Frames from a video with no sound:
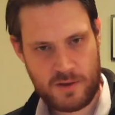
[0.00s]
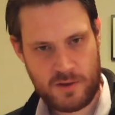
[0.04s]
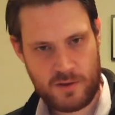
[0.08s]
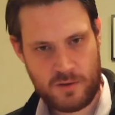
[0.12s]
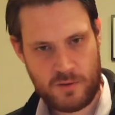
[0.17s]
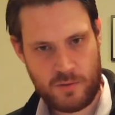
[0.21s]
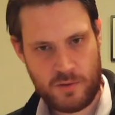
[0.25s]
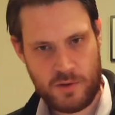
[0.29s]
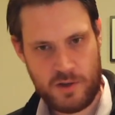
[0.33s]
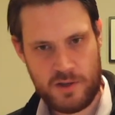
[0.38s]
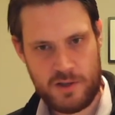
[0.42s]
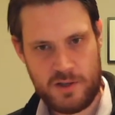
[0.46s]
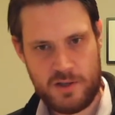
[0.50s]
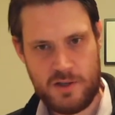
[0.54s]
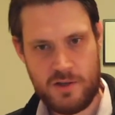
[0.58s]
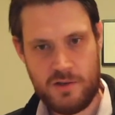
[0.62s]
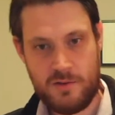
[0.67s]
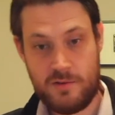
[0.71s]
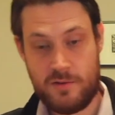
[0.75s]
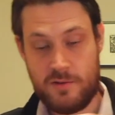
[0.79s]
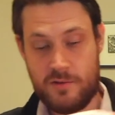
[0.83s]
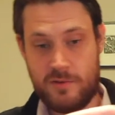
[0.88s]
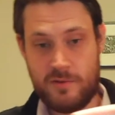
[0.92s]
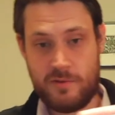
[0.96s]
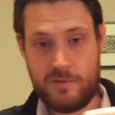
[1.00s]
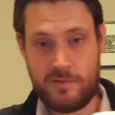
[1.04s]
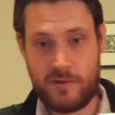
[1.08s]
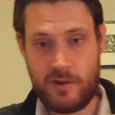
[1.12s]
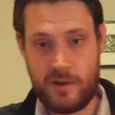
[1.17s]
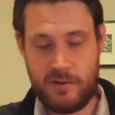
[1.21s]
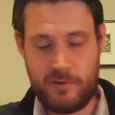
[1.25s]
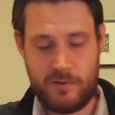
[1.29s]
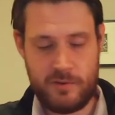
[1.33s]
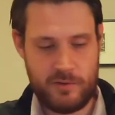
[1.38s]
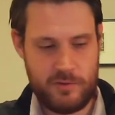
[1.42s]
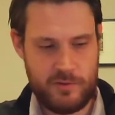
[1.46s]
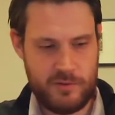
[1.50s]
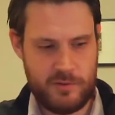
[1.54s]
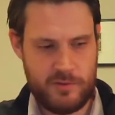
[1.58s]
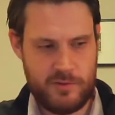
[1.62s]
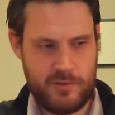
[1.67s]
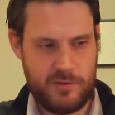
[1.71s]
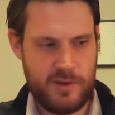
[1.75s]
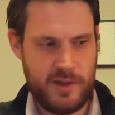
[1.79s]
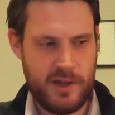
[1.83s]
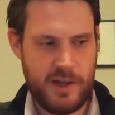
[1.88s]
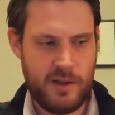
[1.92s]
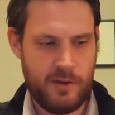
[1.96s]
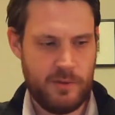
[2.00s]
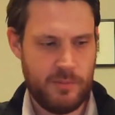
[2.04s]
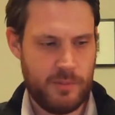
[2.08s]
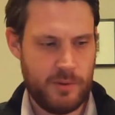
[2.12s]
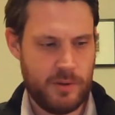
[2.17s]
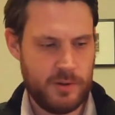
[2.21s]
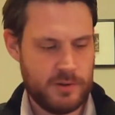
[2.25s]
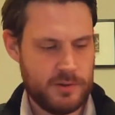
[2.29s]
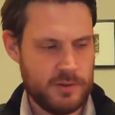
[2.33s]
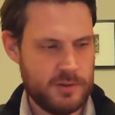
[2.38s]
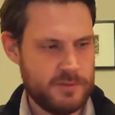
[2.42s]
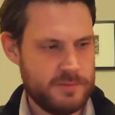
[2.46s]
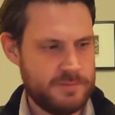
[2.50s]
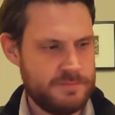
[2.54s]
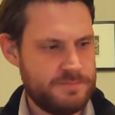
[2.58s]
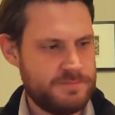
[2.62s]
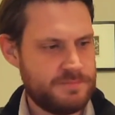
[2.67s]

Quite cute. It's a 500 cl bottle.